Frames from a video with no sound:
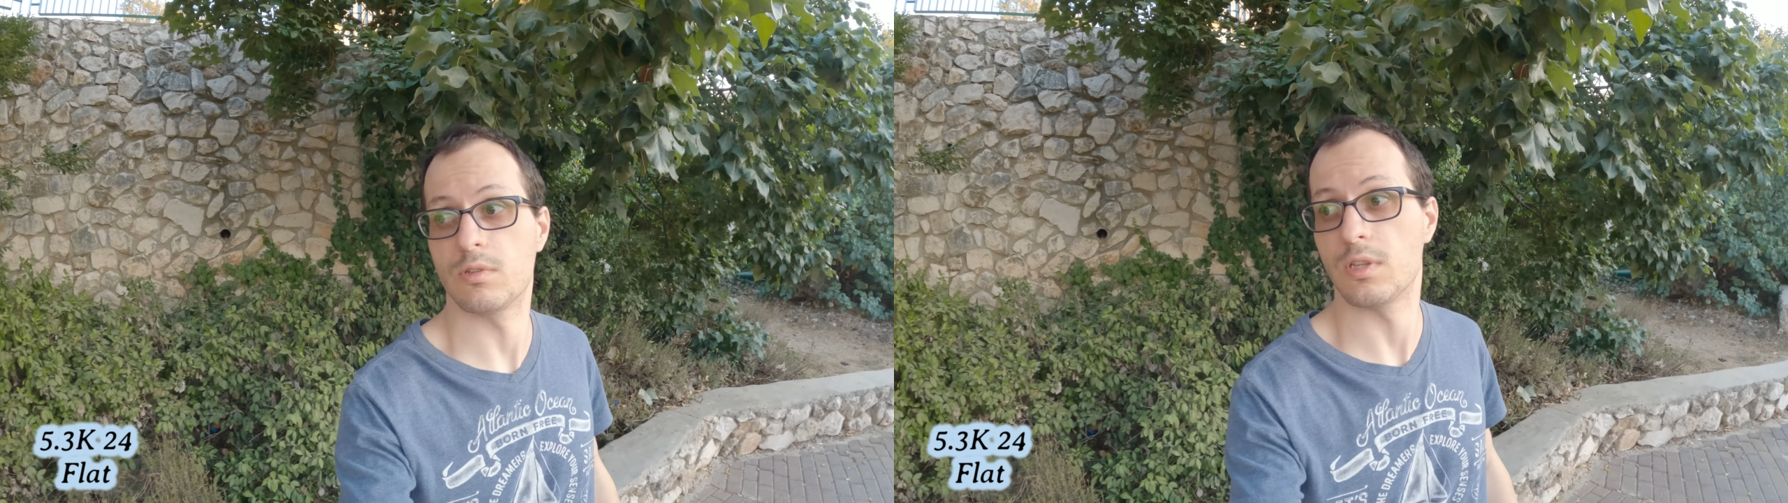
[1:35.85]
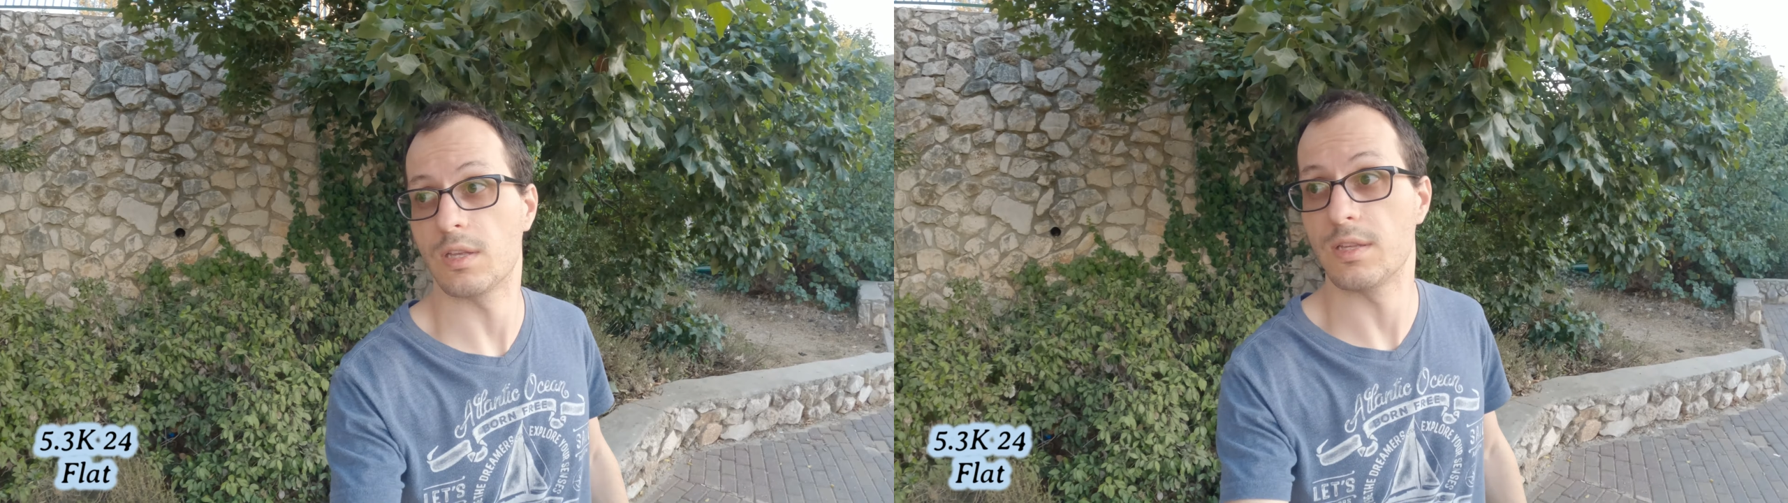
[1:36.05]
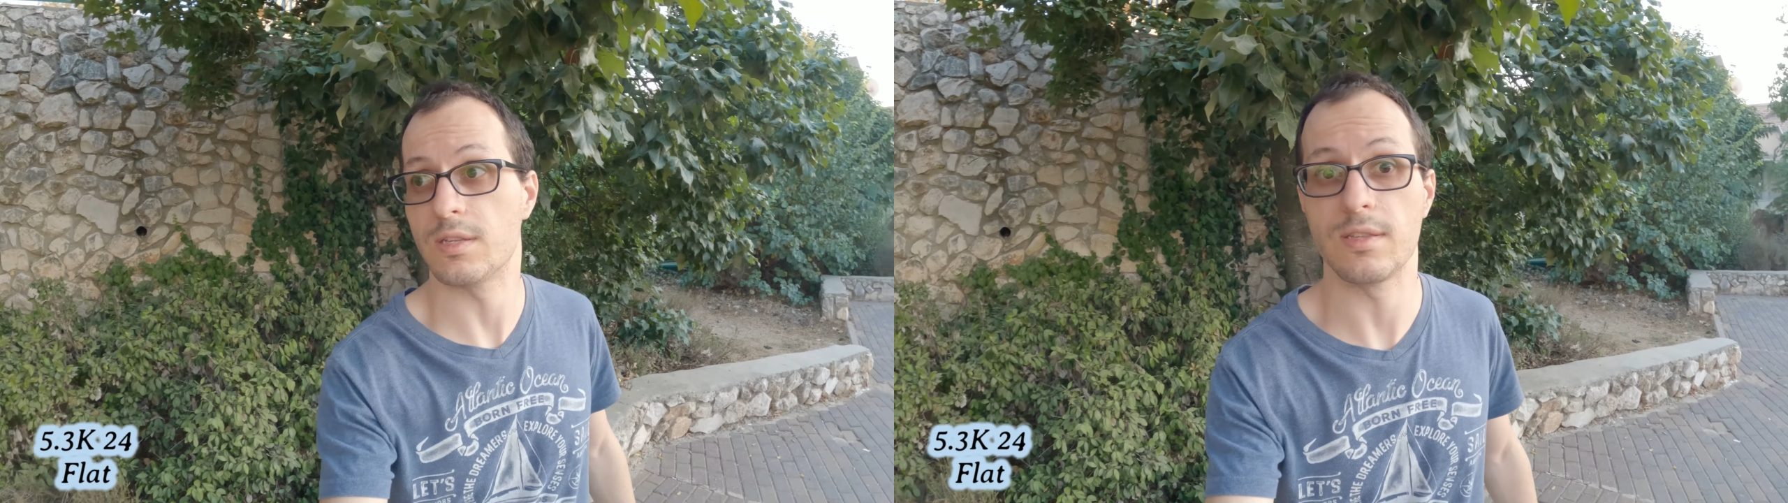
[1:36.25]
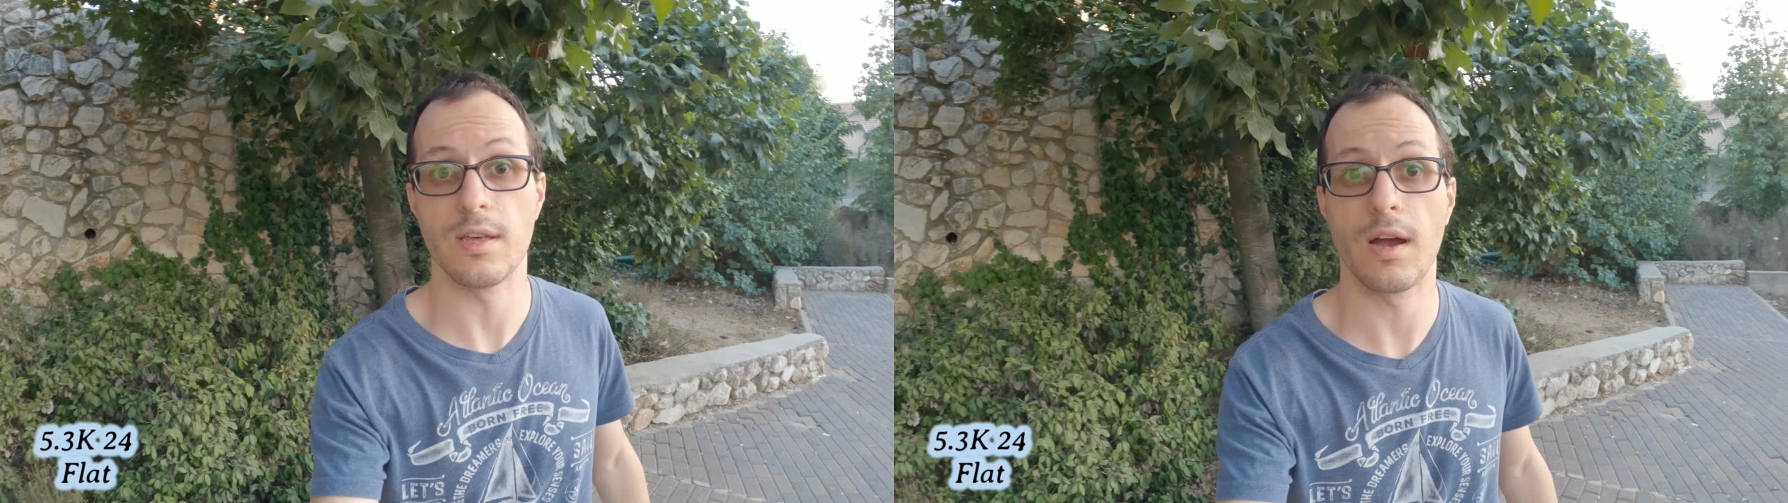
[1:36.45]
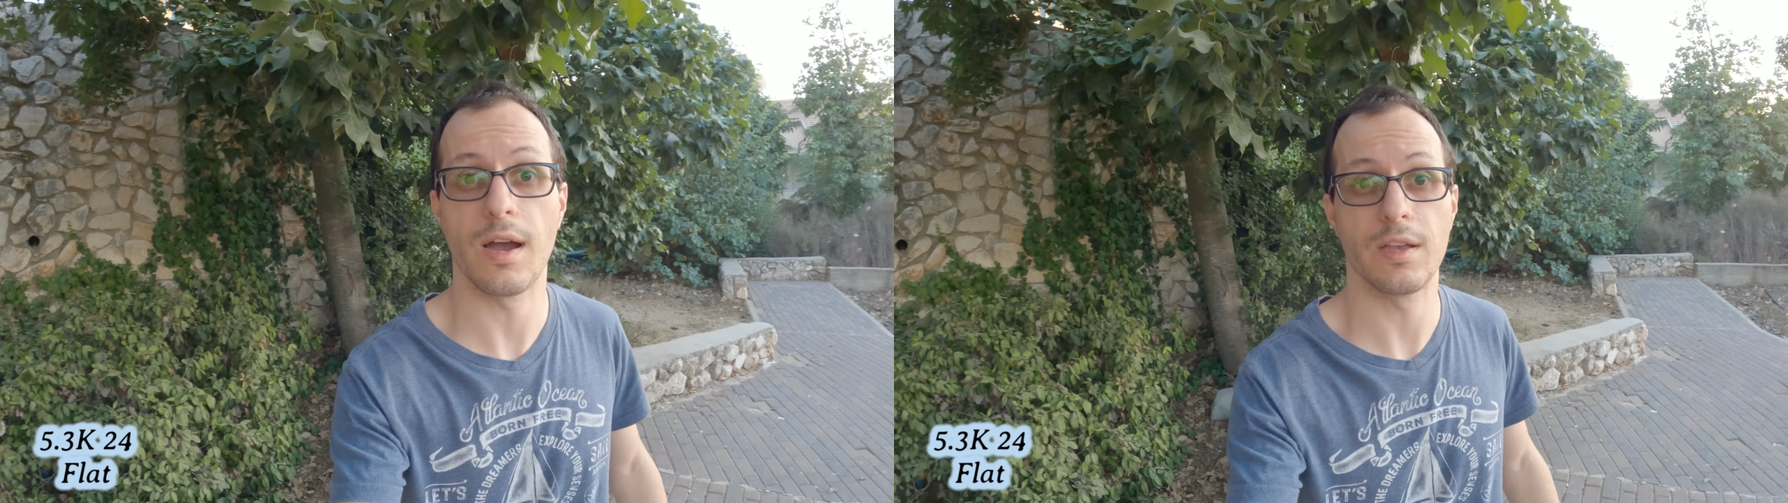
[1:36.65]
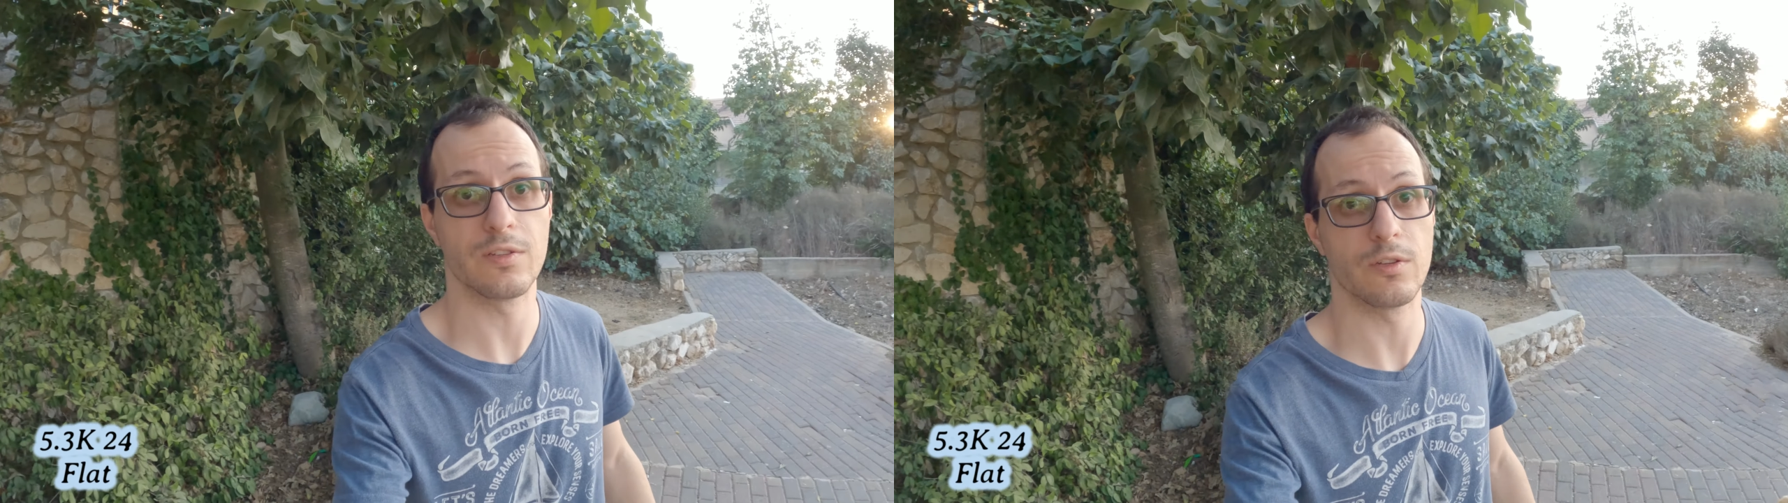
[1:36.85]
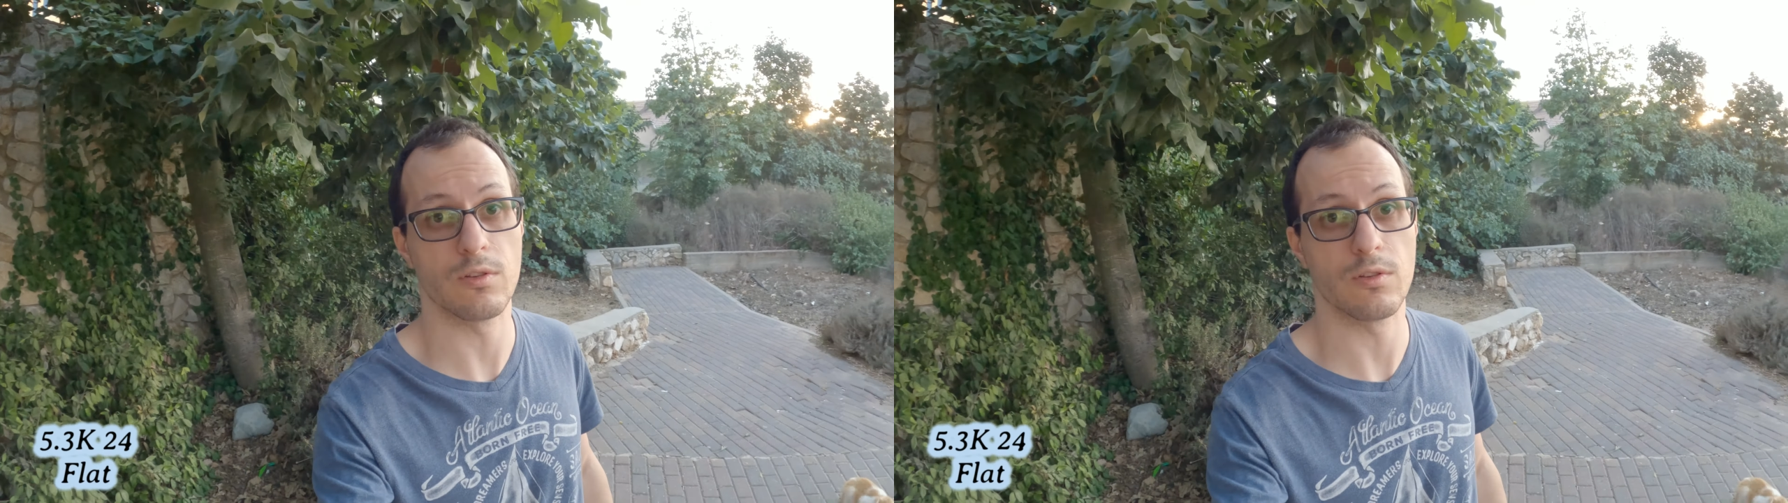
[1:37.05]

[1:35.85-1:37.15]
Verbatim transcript: looks like this is the highest